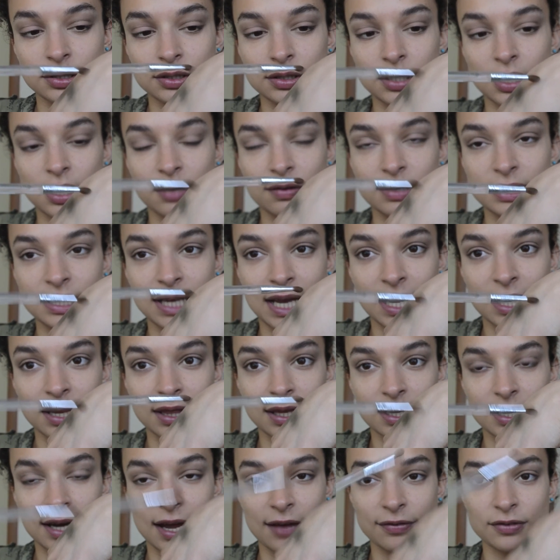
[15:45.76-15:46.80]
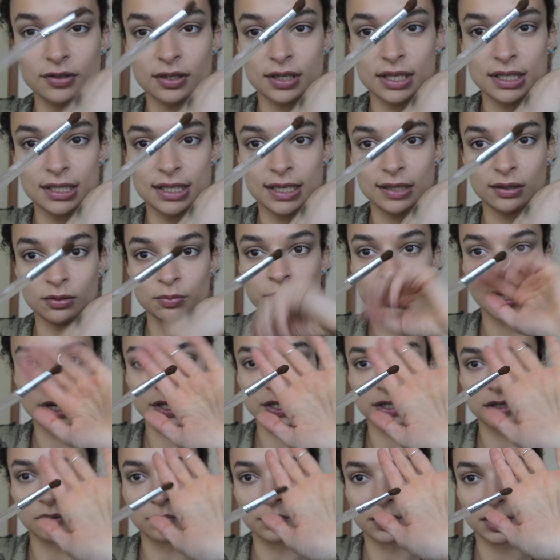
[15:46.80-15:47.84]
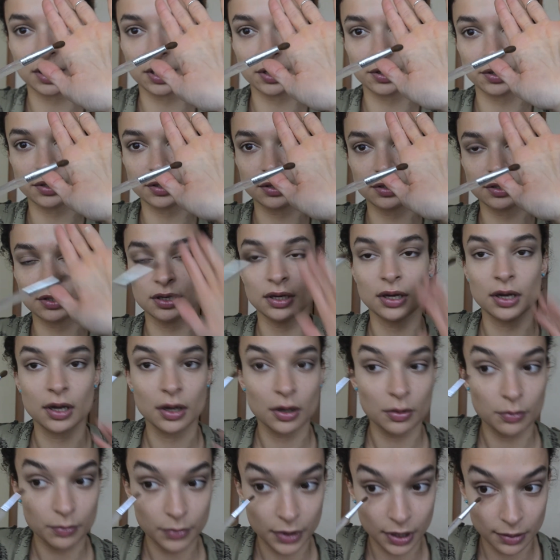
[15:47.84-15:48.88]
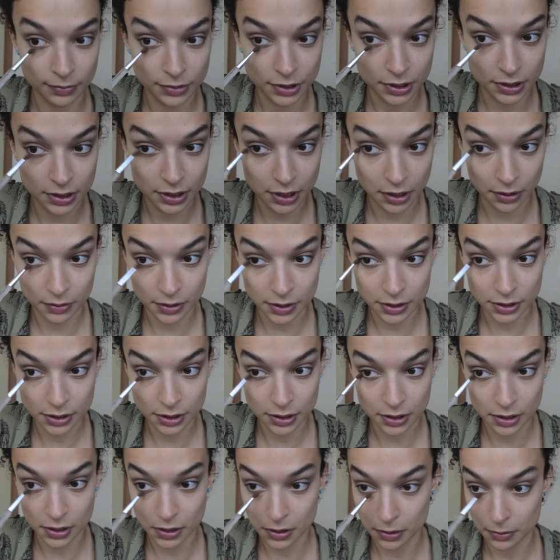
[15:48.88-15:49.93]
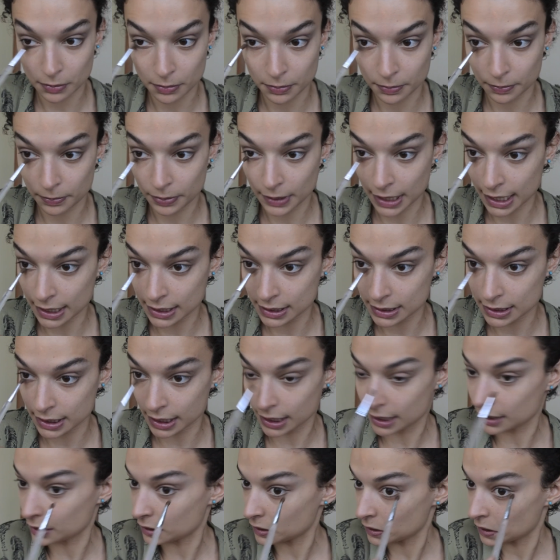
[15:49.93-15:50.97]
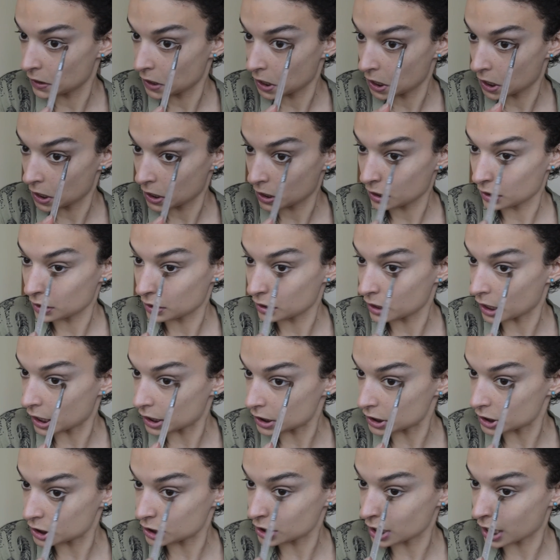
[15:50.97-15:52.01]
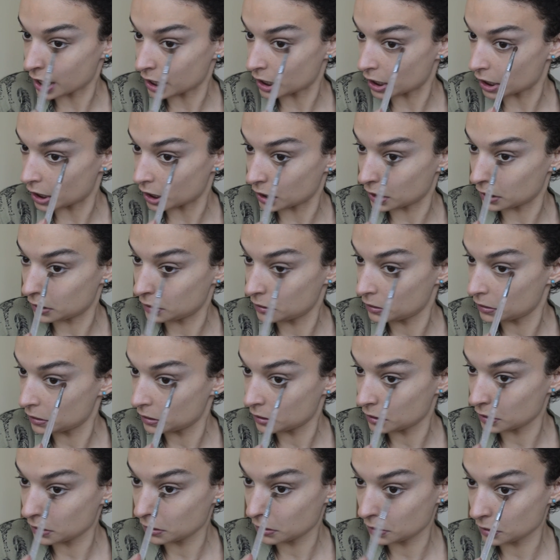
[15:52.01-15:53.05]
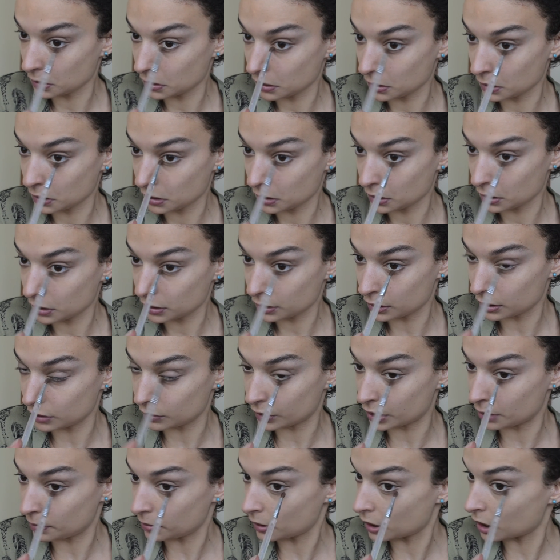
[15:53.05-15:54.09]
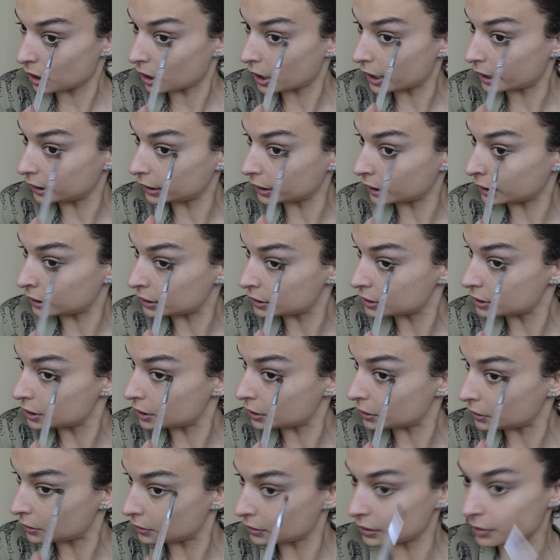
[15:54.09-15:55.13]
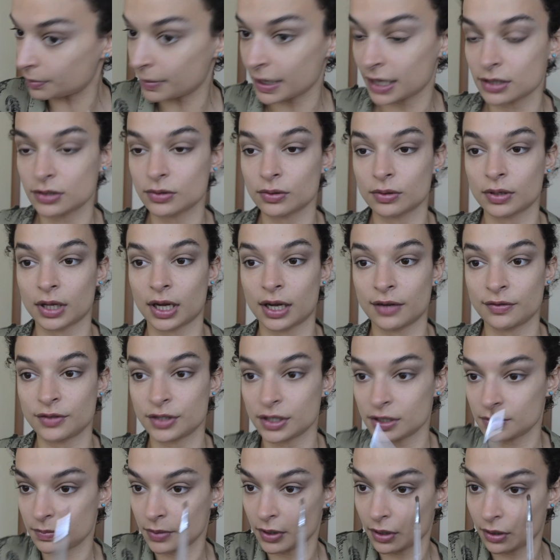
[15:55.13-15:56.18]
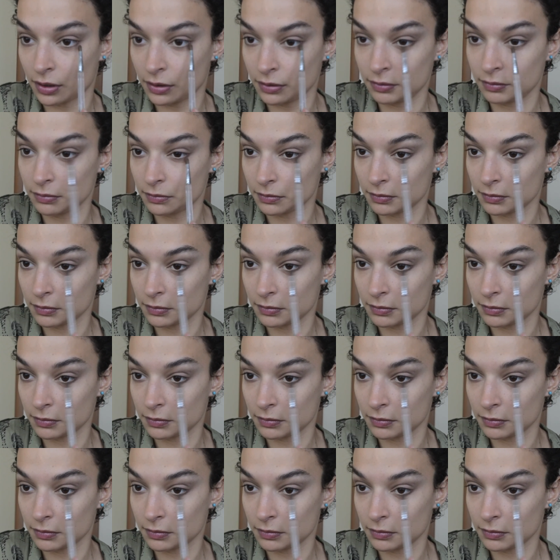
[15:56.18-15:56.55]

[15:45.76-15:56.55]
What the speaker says: So there isn't anything left on this little brush that we used, but I'm just going to blend in that shadow that we applied into the pencil that I've just put on.